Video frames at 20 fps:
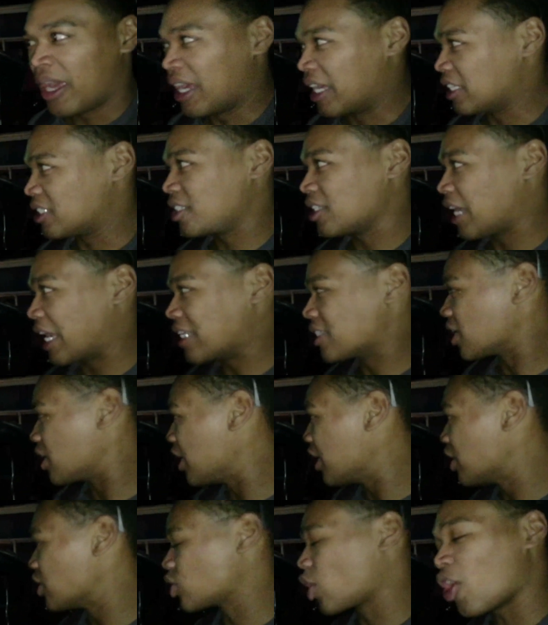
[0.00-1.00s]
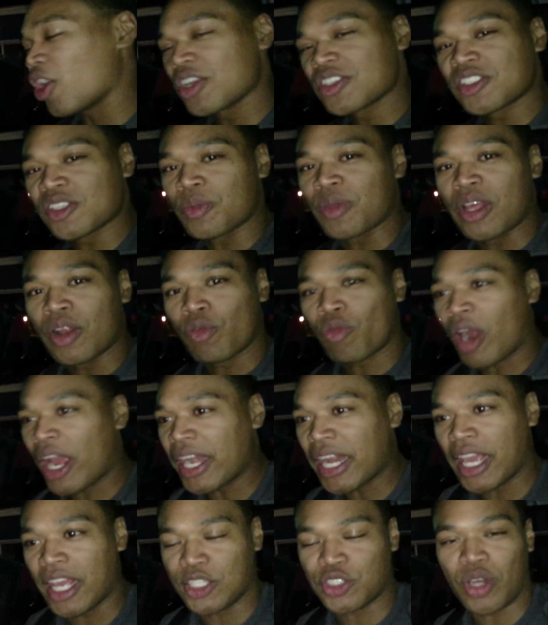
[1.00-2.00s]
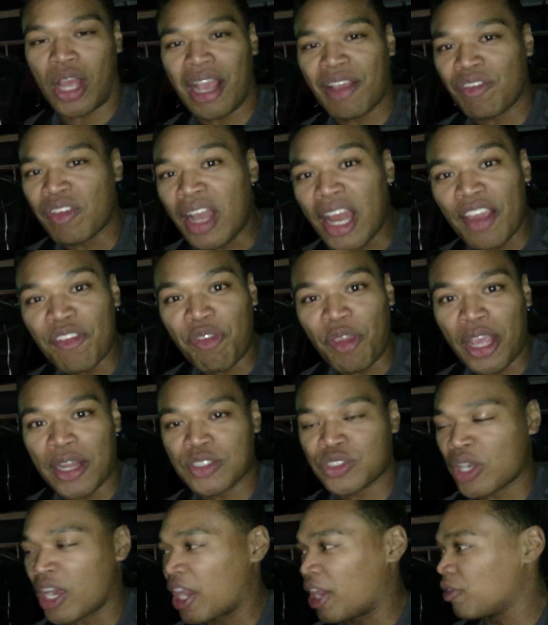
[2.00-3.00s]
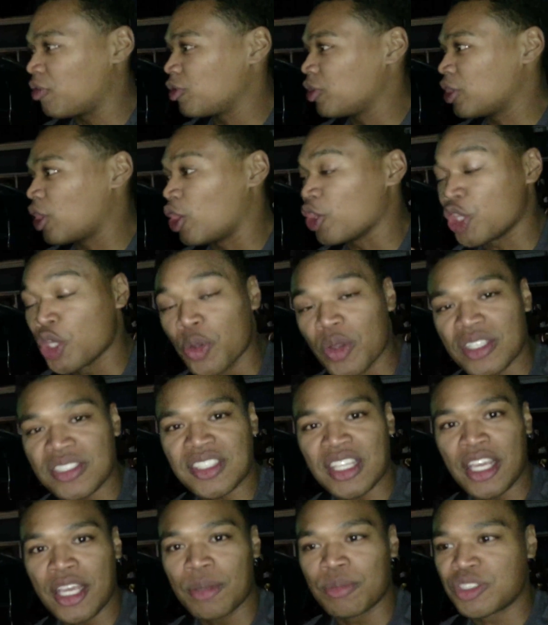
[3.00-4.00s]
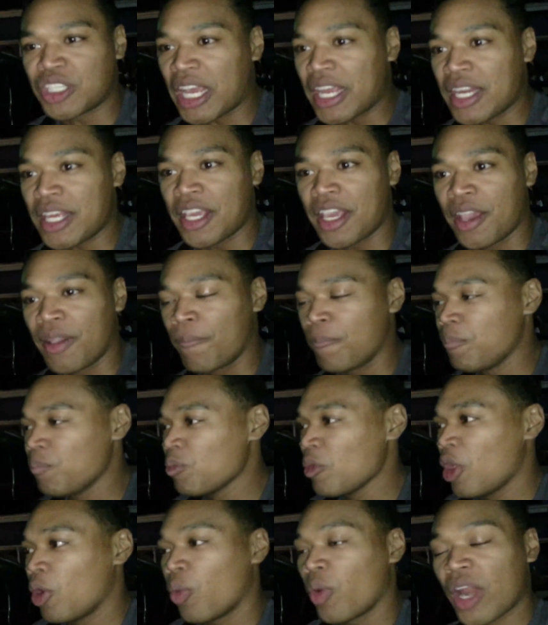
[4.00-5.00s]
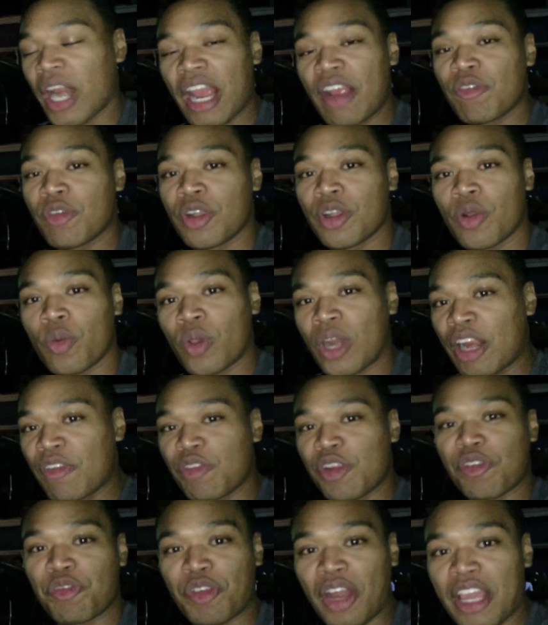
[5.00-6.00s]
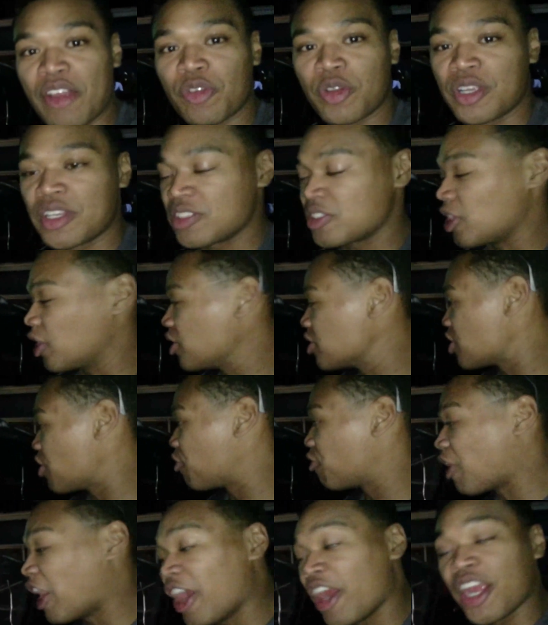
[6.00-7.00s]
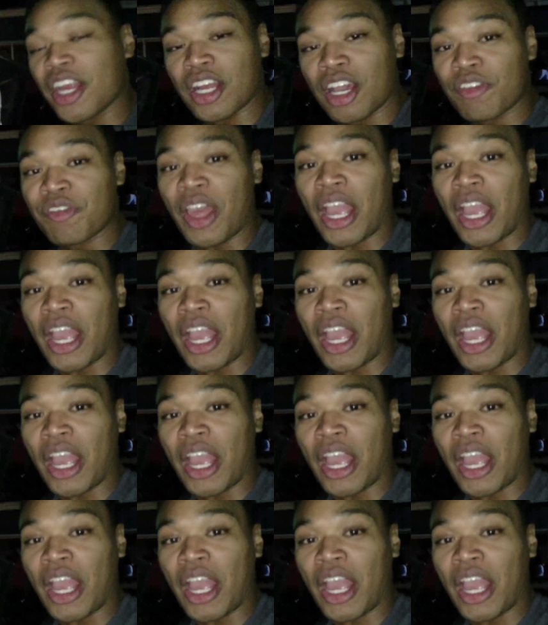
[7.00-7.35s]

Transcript: as clean as cars. Some right-hand drive, left-hand drive, you know, USDM, JDM, whatever your flavor is. There's a variant of